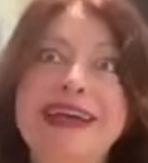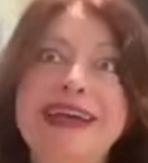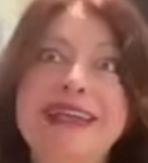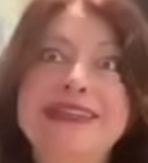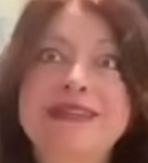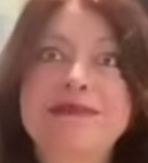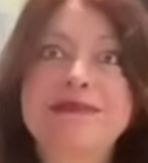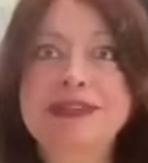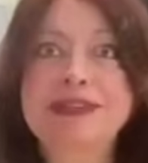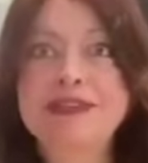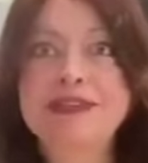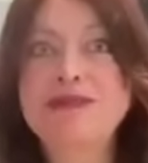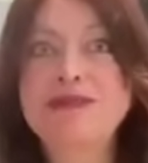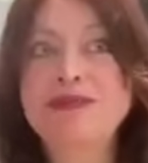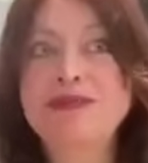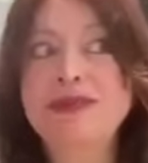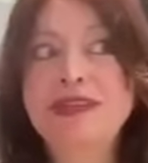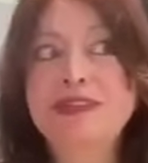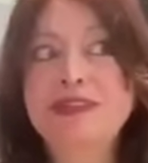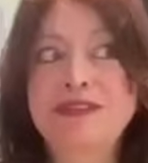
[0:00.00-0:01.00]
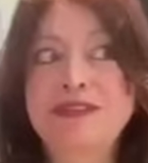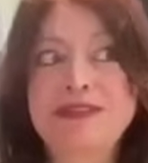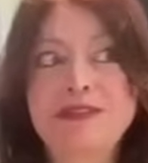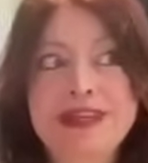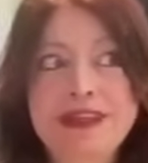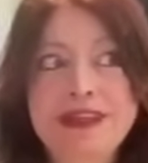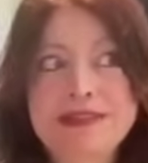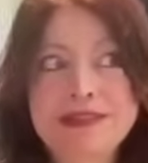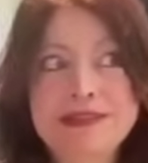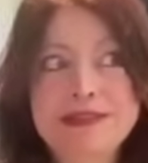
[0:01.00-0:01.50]
I mentioned, in two
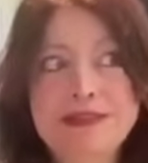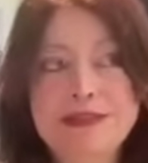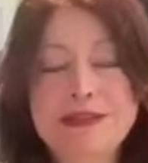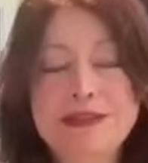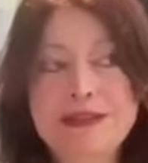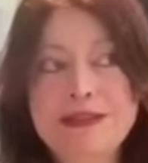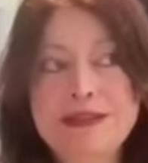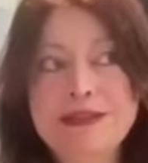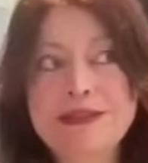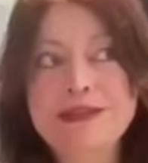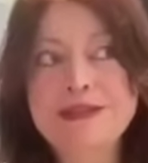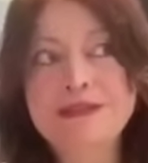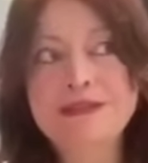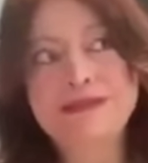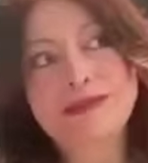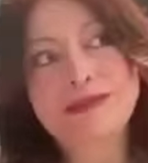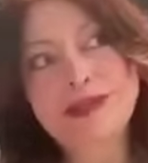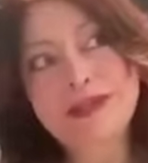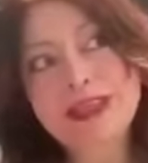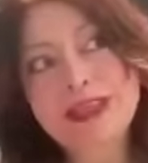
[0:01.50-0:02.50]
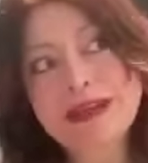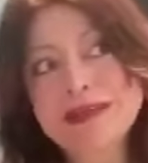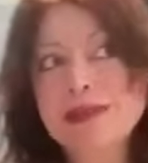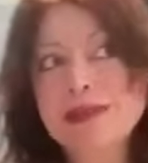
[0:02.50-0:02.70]
thousand two, two thousand